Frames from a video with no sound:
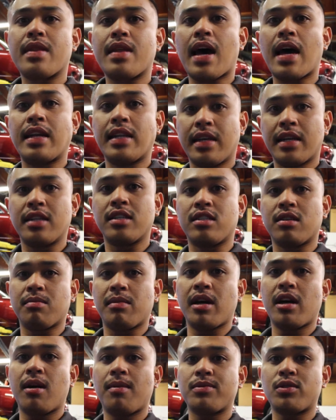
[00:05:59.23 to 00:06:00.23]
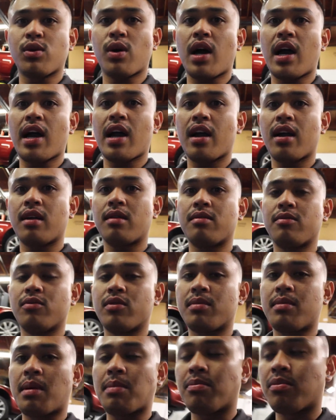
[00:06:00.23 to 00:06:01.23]
I needed some help, so I hired
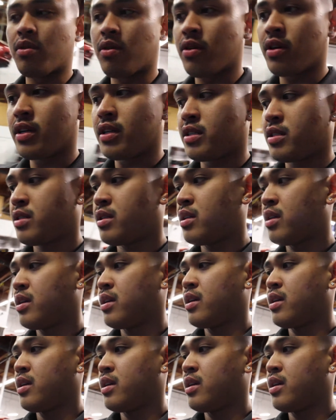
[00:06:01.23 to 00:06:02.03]
one of my boys.